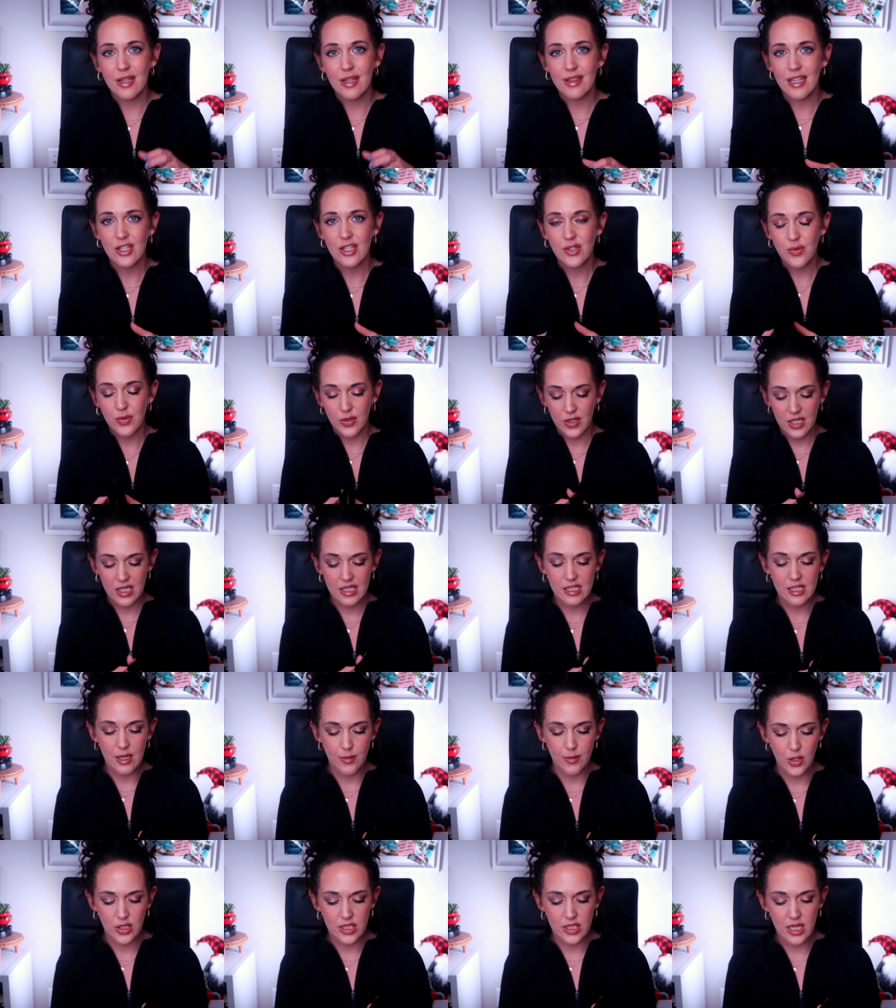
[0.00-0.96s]
and that's really a
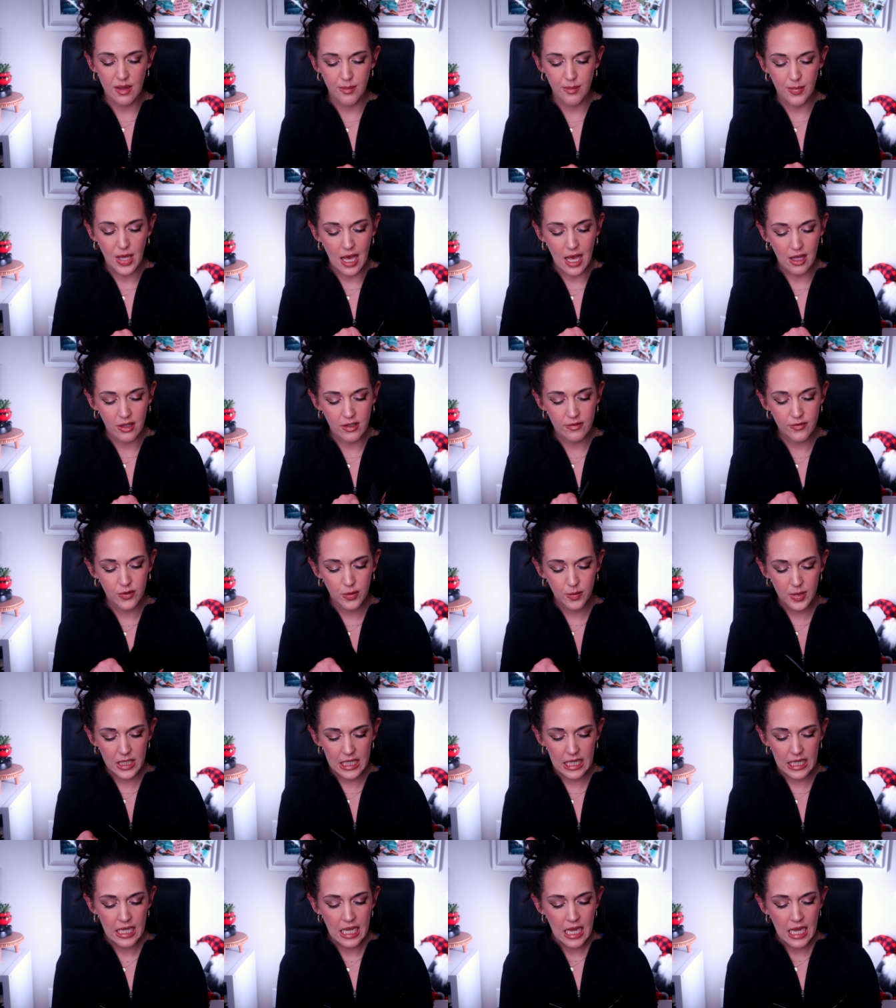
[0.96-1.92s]
summertime palette for
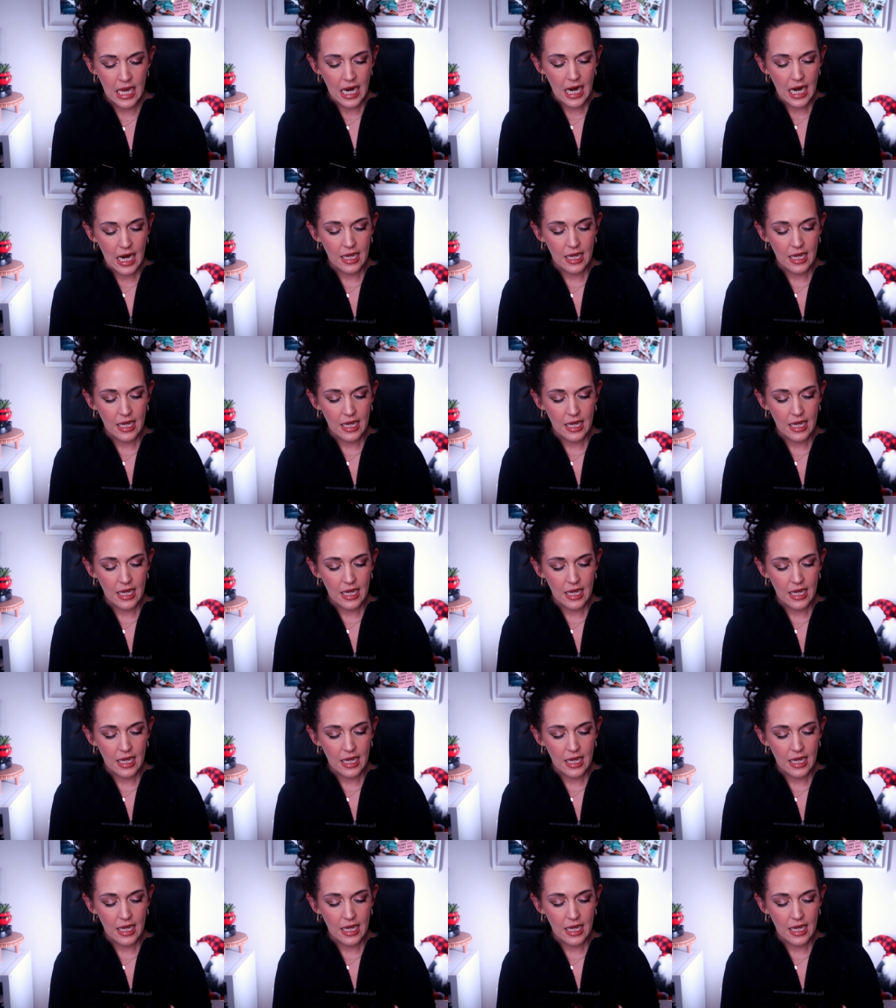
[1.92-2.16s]
me.